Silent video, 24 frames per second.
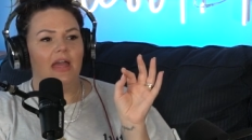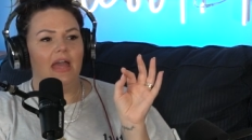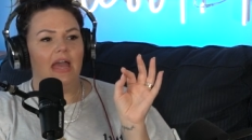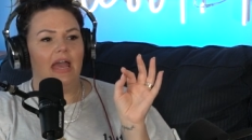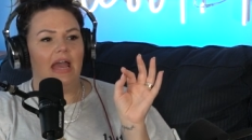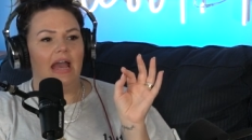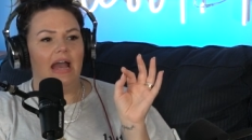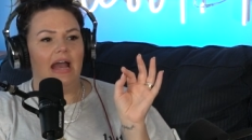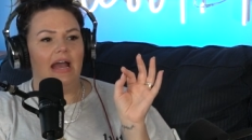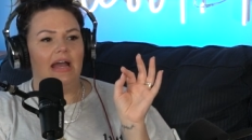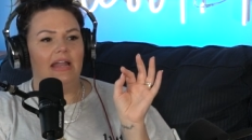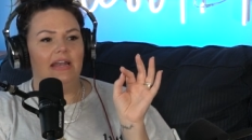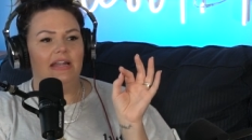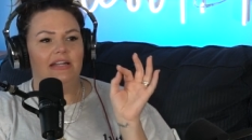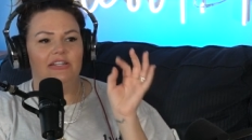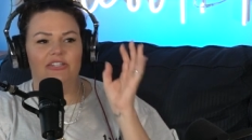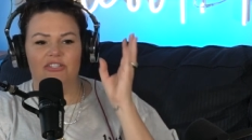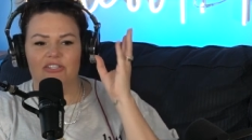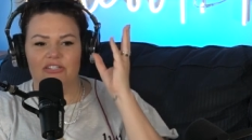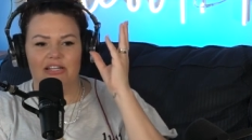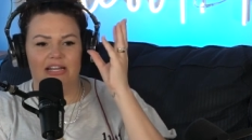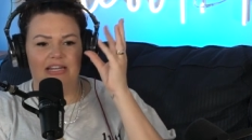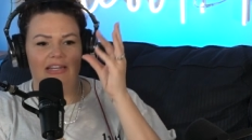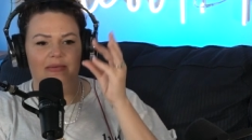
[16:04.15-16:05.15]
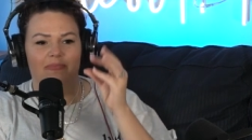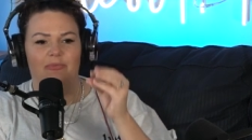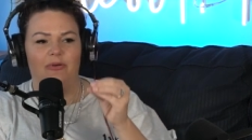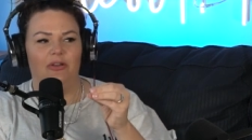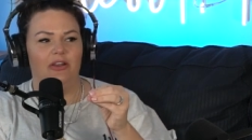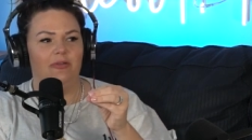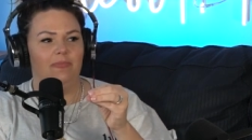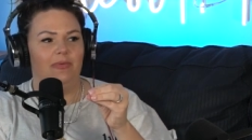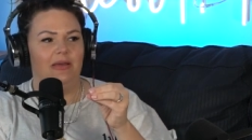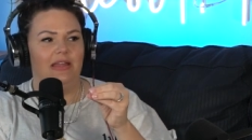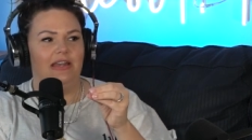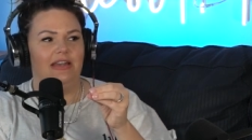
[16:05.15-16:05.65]
And I just had to put
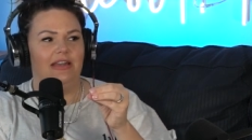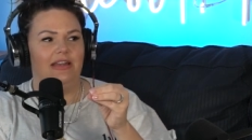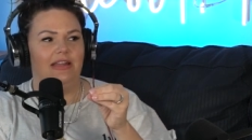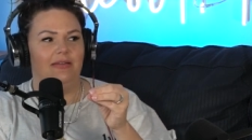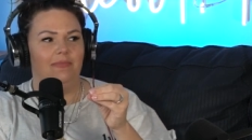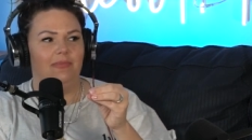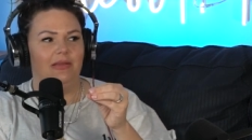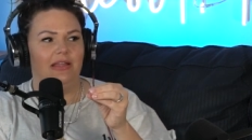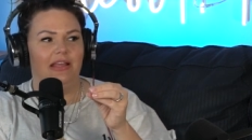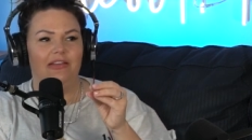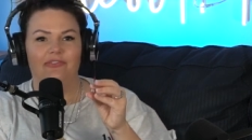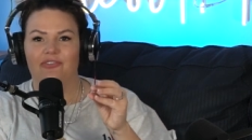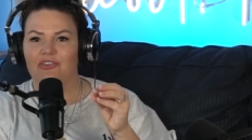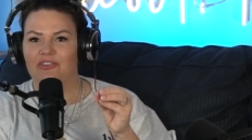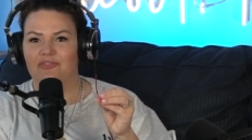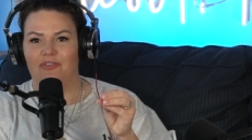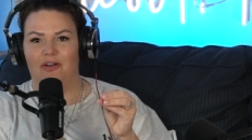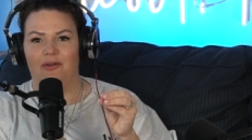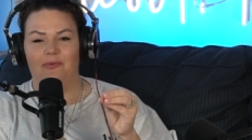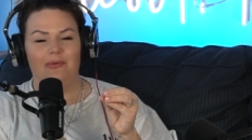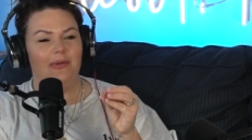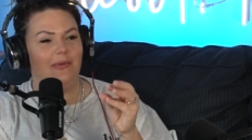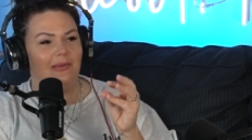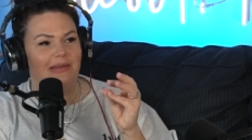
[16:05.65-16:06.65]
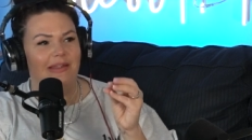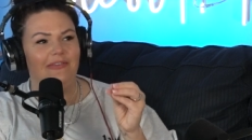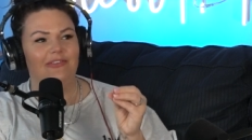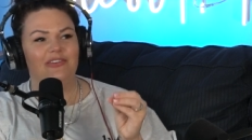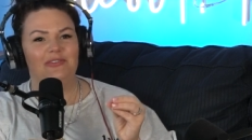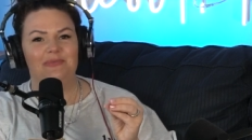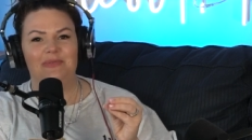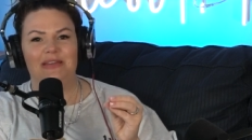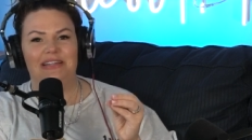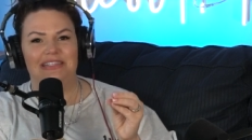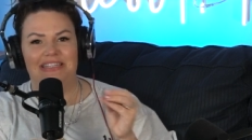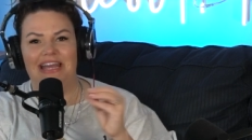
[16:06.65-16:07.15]
a pin in it and be like, first of all, we would never
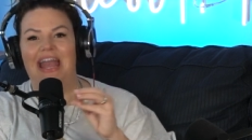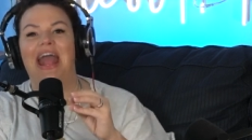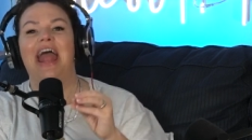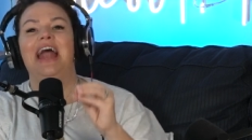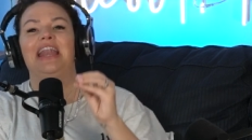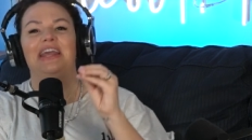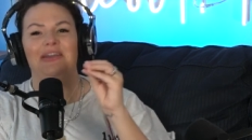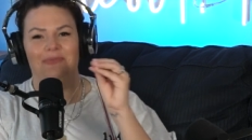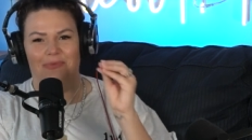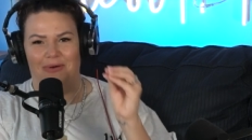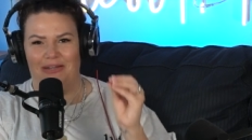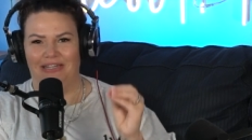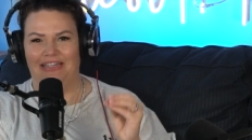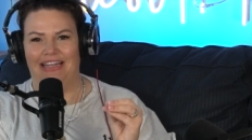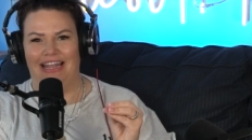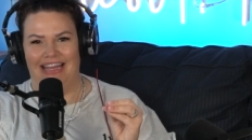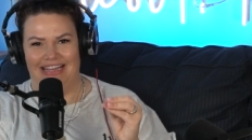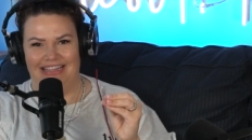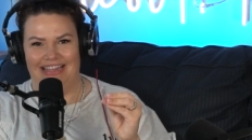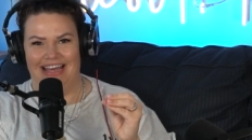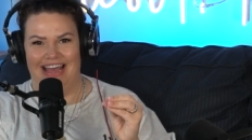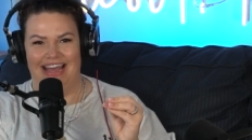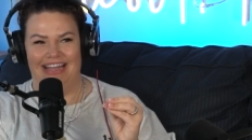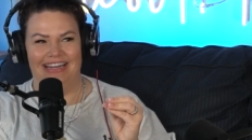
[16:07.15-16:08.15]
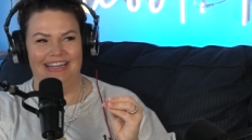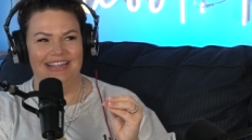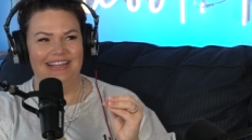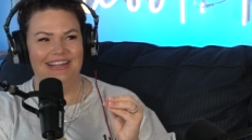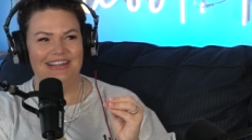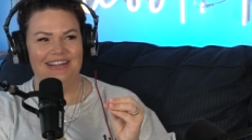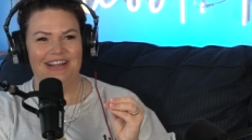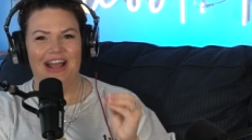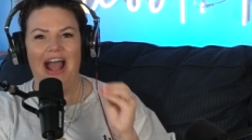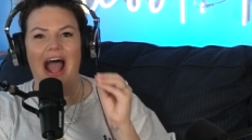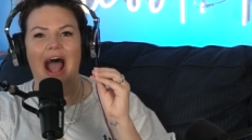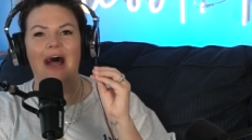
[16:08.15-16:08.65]
speak to anyone like that.
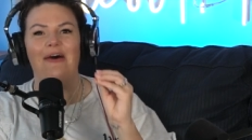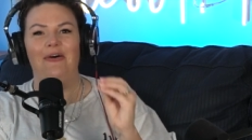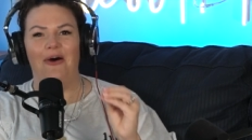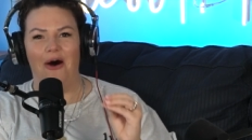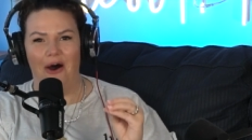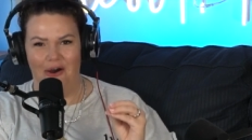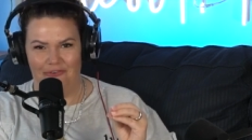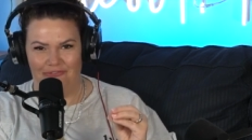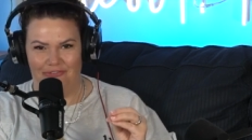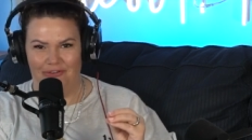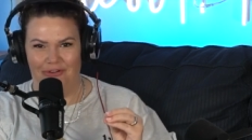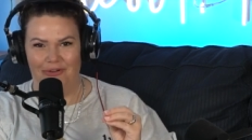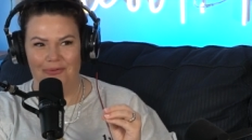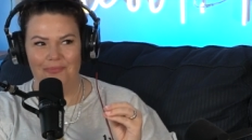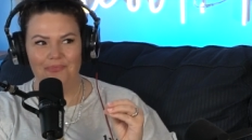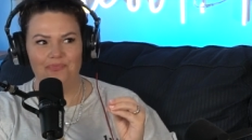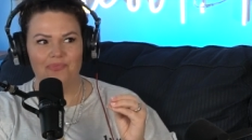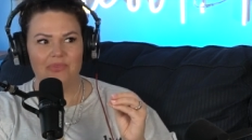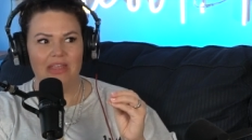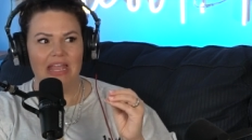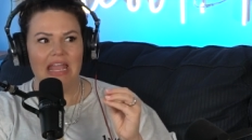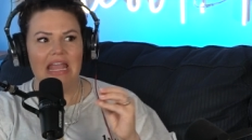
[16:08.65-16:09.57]
How awful.